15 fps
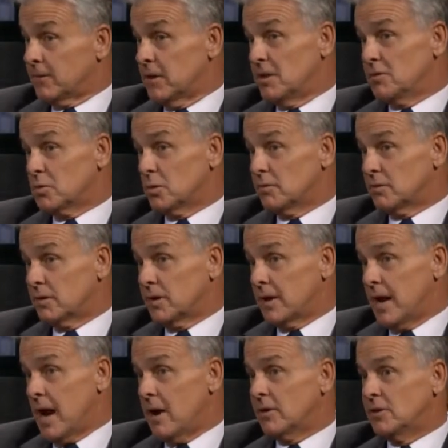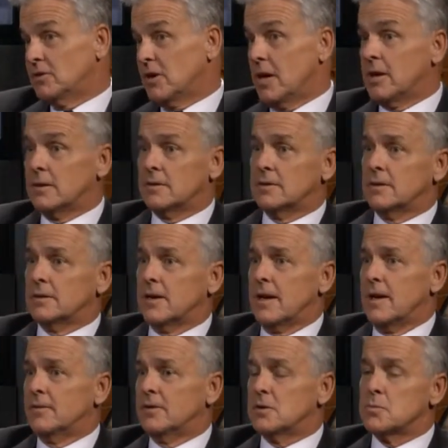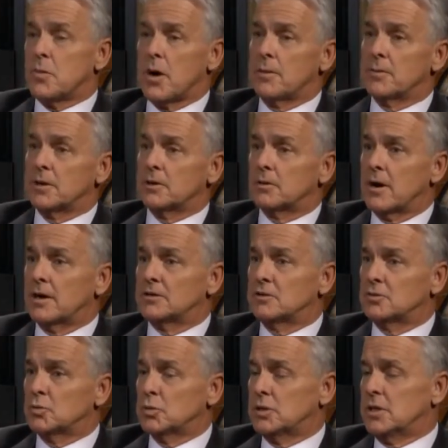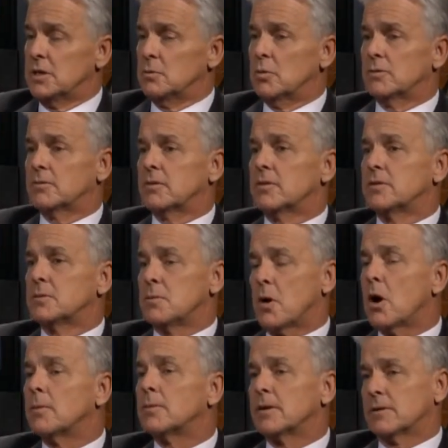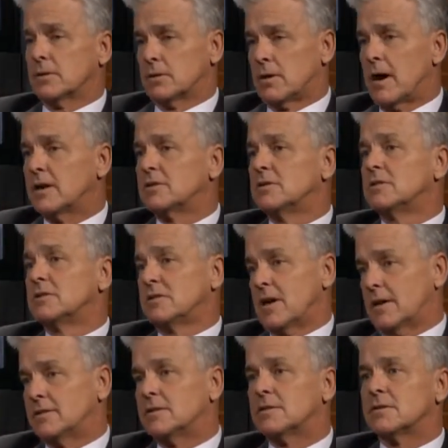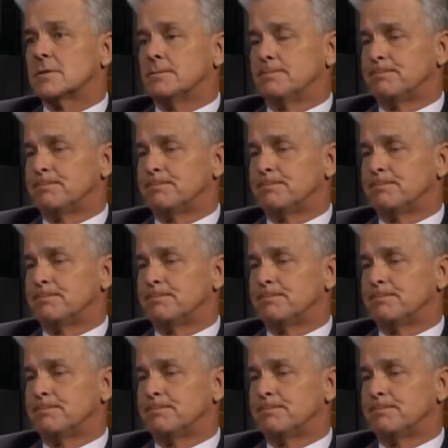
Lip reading: needs one for the county jail, and the Department of Corrections would need one for the Department of Corrections sentence.